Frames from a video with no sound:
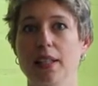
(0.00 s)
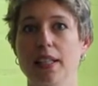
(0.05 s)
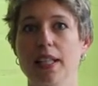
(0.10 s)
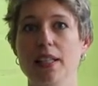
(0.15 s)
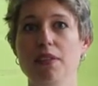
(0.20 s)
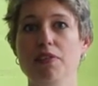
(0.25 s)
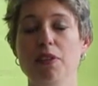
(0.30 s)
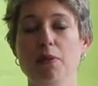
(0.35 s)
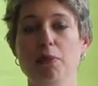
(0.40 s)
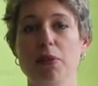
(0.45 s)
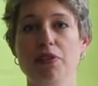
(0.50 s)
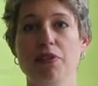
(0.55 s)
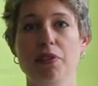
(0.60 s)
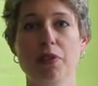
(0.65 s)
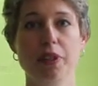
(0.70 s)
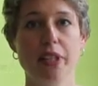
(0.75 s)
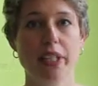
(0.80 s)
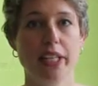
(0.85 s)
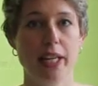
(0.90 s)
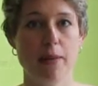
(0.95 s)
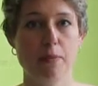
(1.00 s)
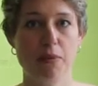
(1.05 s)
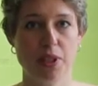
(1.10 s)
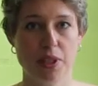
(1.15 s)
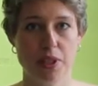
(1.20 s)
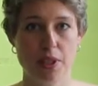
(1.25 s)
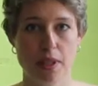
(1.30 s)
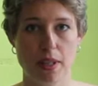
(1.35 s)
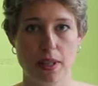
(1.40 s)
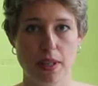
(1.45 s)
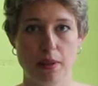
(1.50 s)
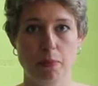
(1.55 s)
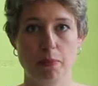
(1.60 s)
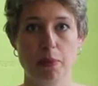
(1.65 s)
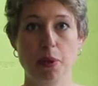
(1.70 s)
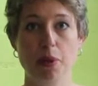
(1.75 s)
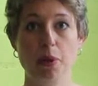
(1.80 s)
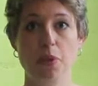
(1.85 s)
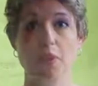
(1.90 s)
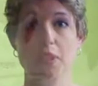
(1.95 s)
Even before the game started,
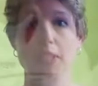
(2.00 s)
both